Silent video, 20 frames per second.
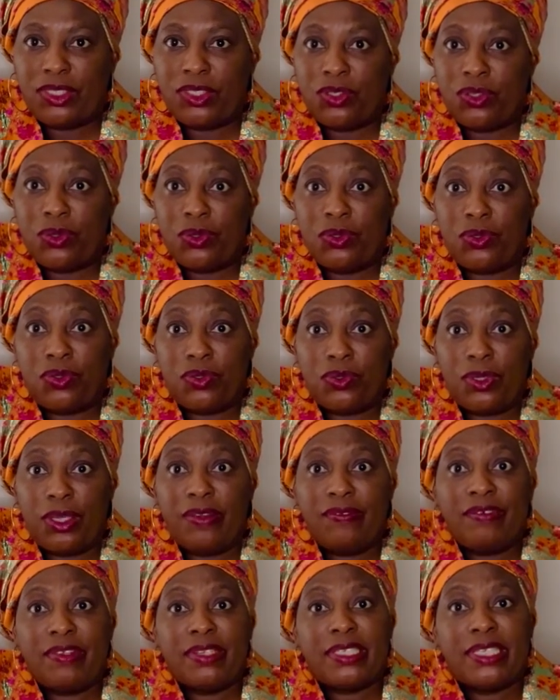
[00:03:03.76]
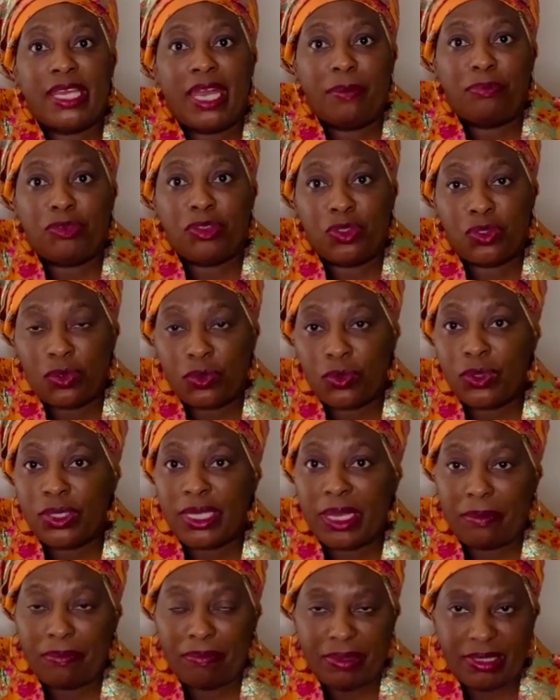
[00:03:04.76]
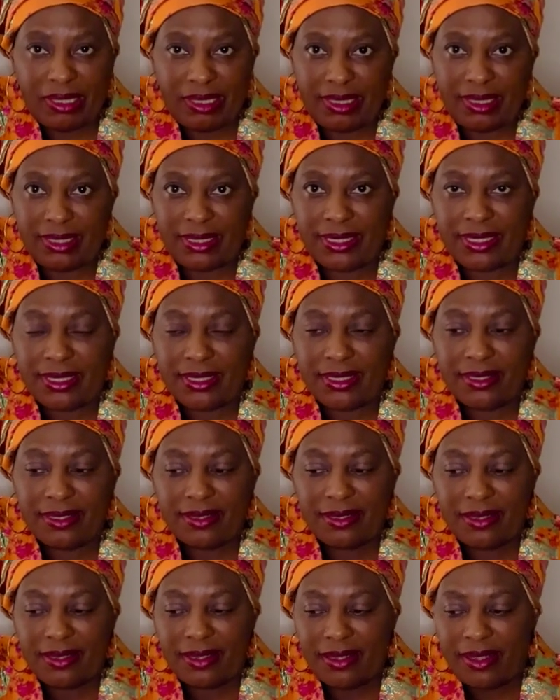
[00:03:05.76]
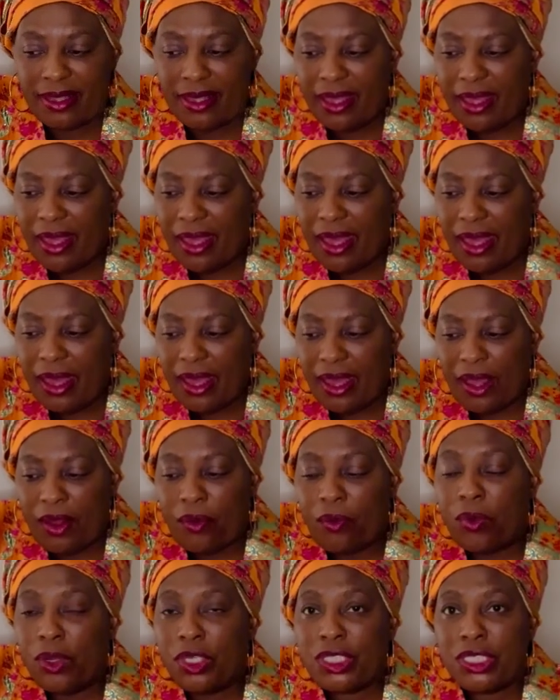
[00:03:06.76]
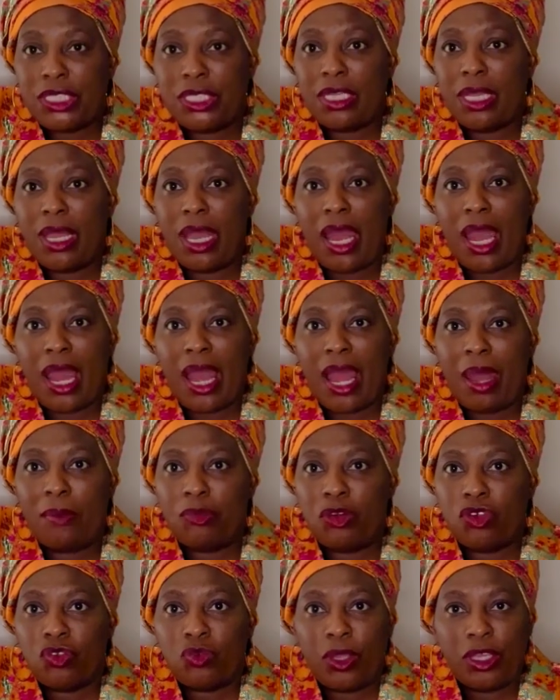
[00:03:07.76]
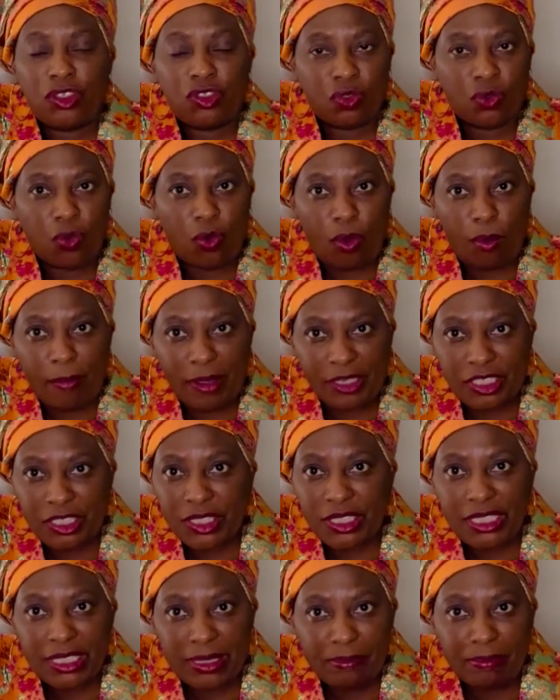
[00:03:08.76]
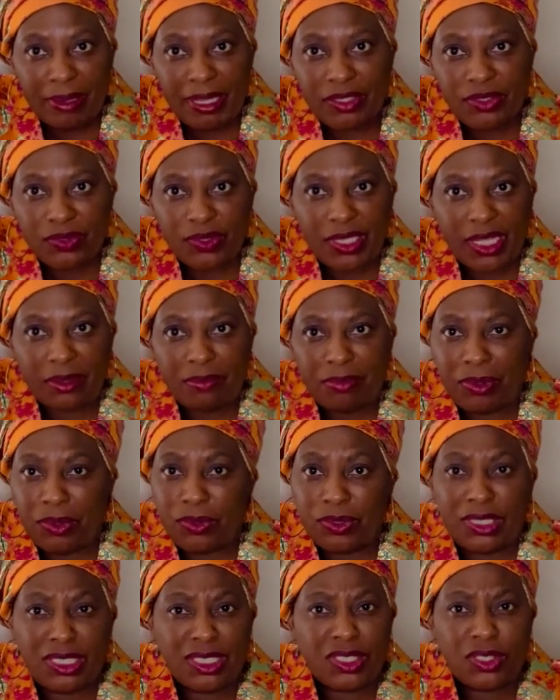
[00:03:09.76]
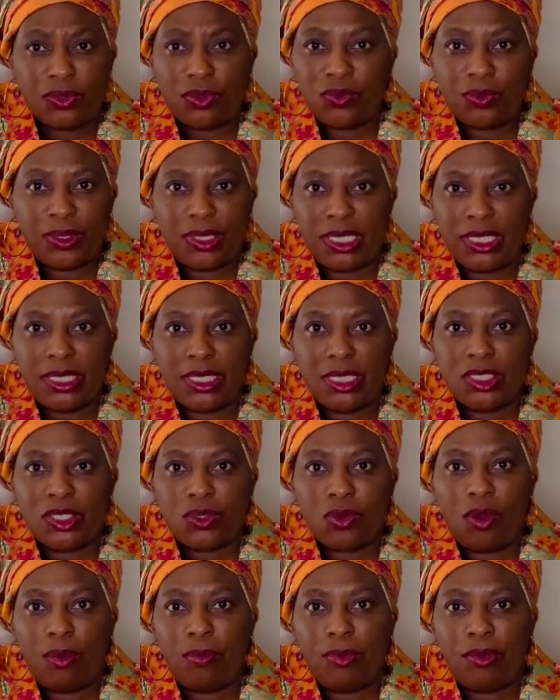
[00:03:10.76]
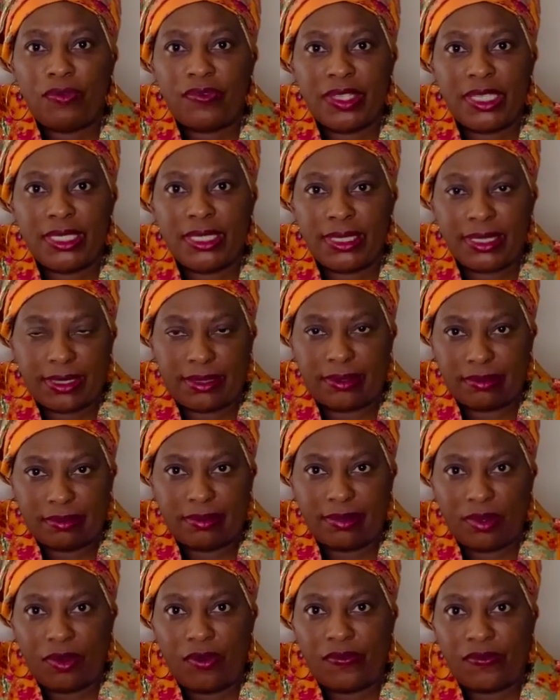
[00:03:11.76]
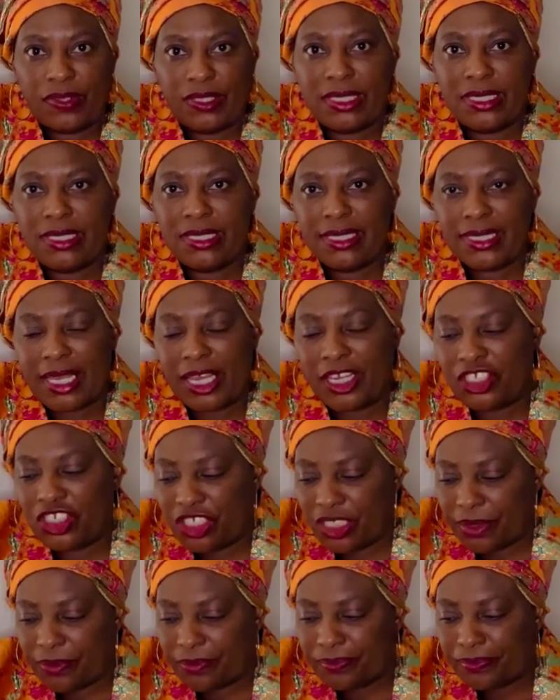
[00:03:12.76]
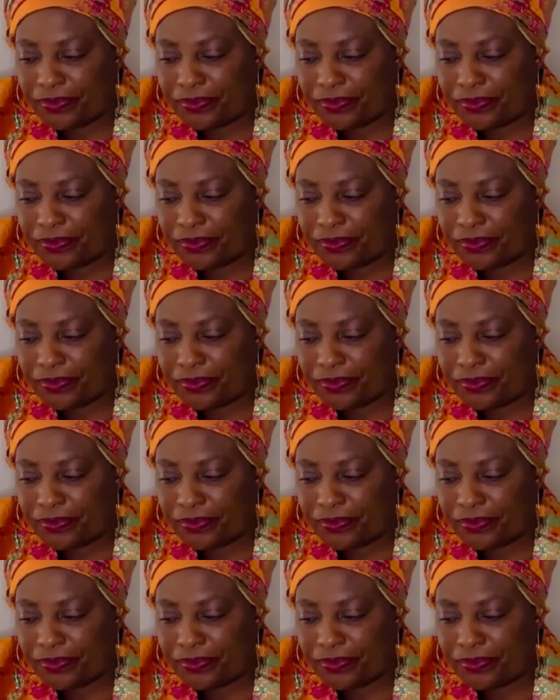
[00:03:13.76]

you to even type 2 diabetes, which I'm not going to go much deeper into that because it's not within the scope of this discussion.